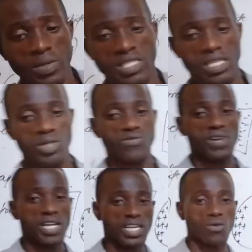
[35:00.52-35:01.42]
Benjamin
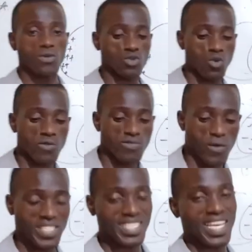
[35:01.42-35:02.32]
Franklin was known
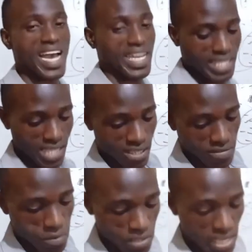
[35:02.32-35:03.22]
for his kite, his
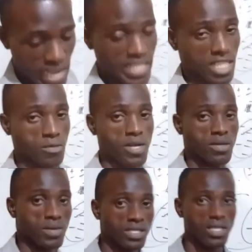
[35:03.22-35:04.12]
famous kite
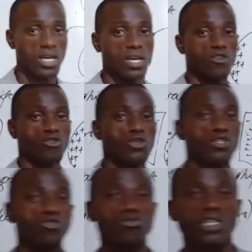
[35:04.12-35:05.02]
experiment. So he
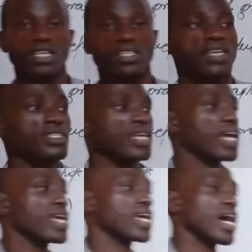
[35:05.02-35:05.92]
used
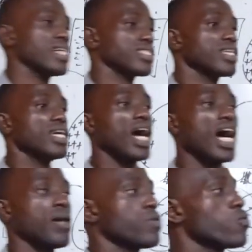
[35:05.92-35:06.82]
a kite,
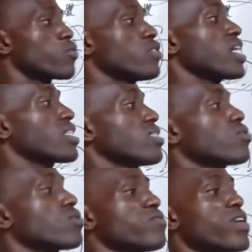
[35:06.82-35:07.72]
he project it
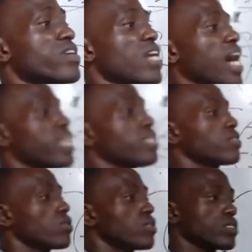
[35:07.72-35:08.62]
very high. He's
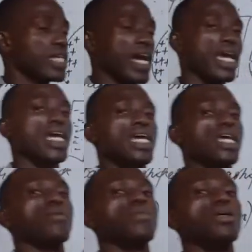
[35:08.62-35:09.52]
going to
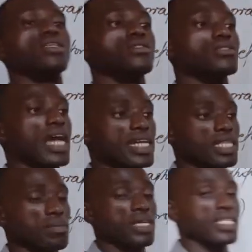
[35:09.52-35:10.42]
he tied
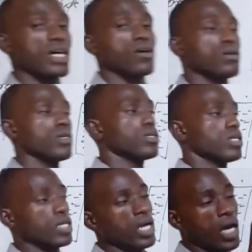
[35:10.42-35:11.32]
a metal
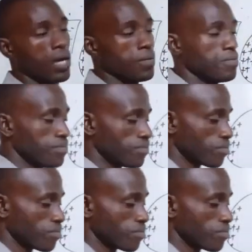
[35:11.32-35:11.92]
um,